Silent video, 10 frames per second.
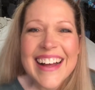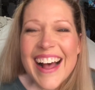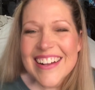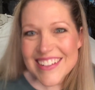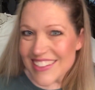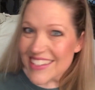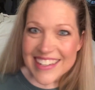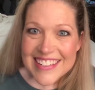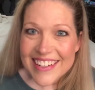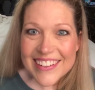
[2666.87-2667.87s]
I'll talk to you
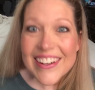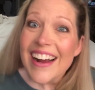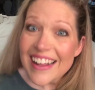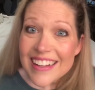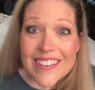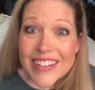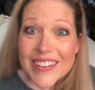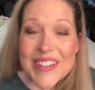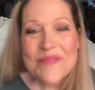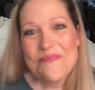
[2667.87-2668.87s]
guys later. I love
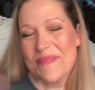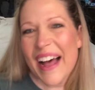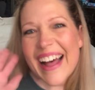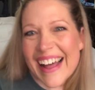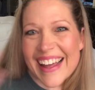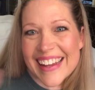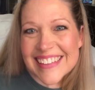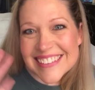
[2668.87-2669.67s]
you. Bye.